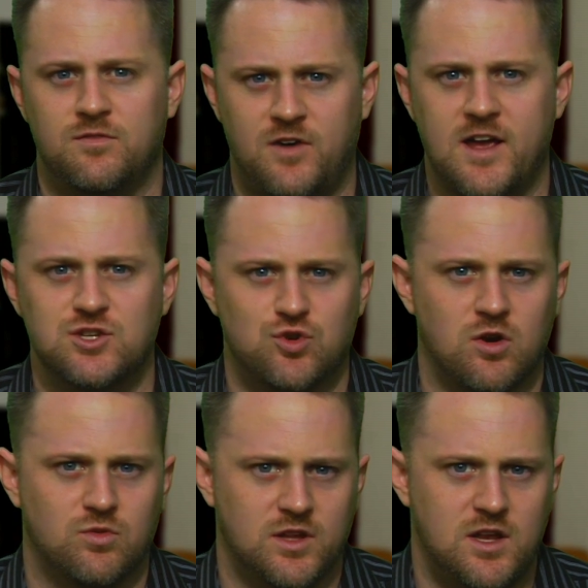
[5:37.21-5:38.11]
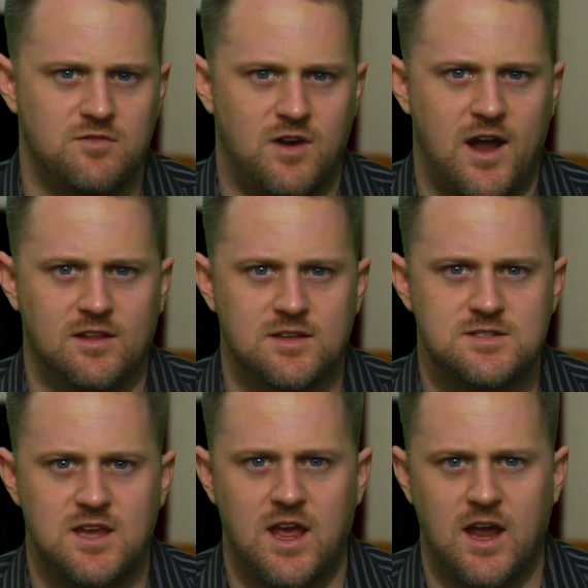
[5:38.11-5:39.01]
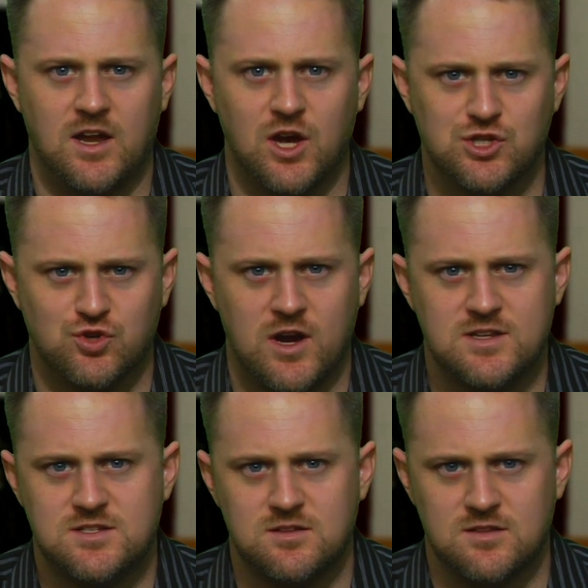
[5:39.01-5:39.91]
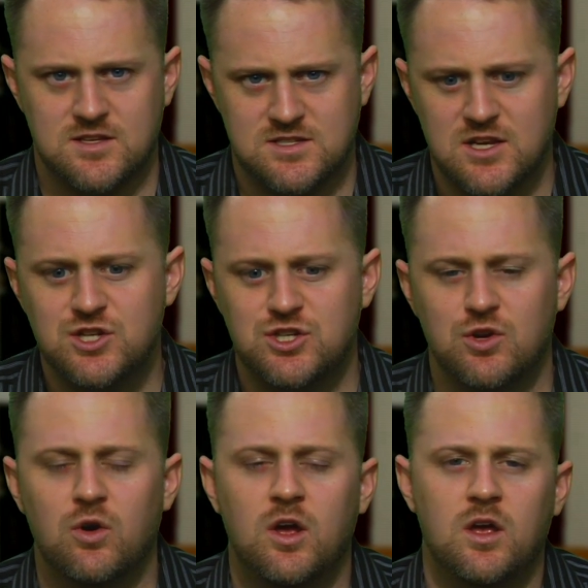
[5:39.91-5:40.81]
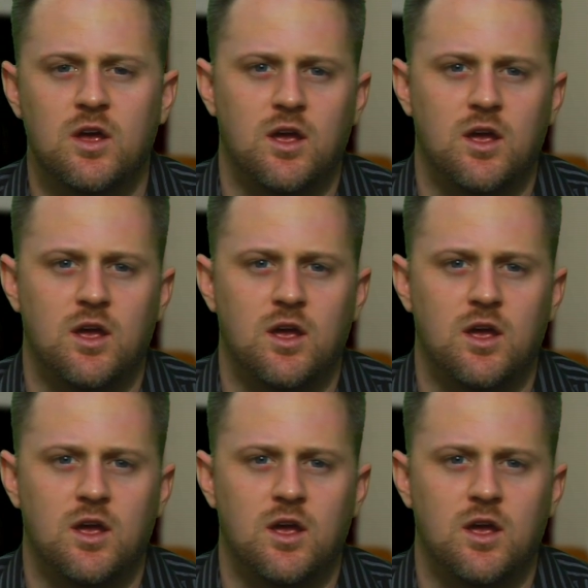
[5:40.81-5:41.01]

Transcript: fight drug-related violence and address this issue